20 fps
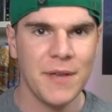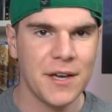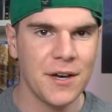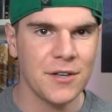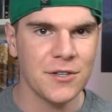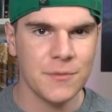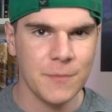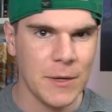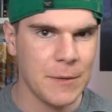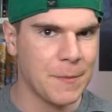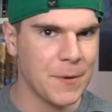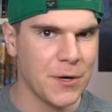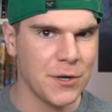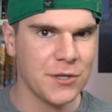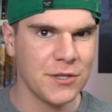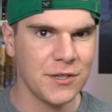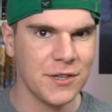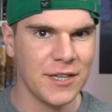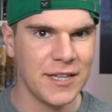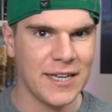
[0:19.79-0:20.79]
because me
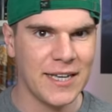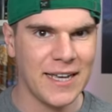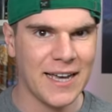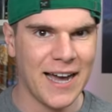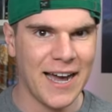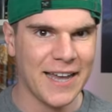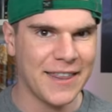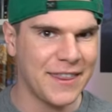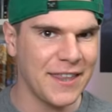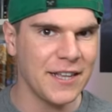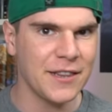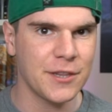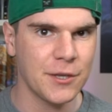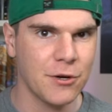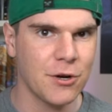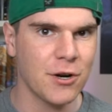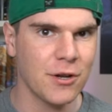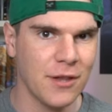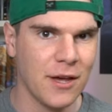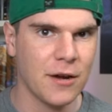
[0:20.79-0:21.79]
personally, I think
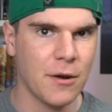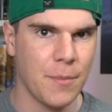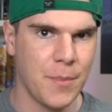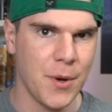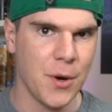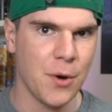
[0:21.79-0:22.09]
there are a lot of